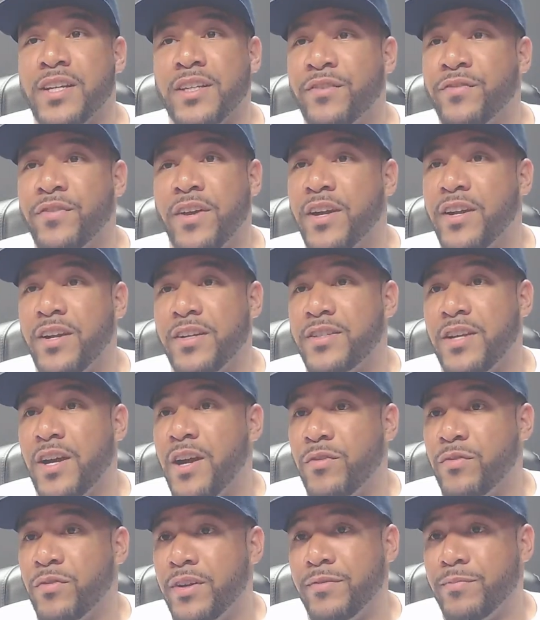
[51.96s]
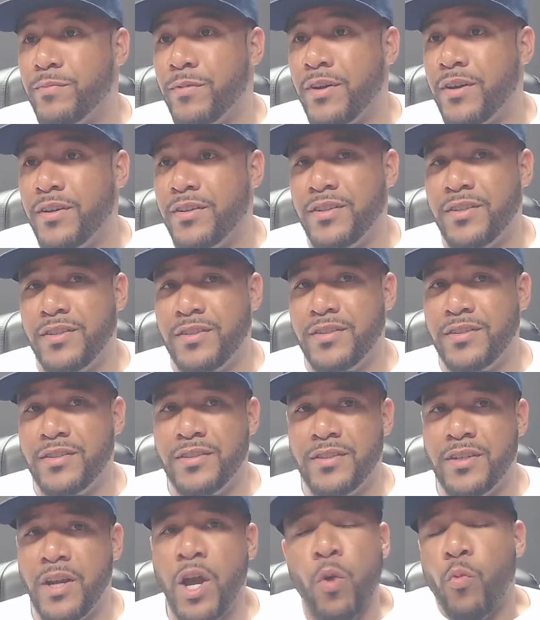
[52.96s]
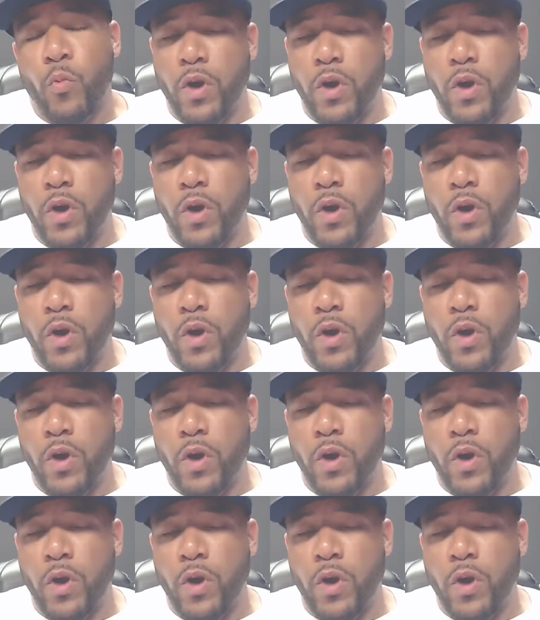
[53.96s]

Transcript: the fucking guitar riff, bro. Oh, okay.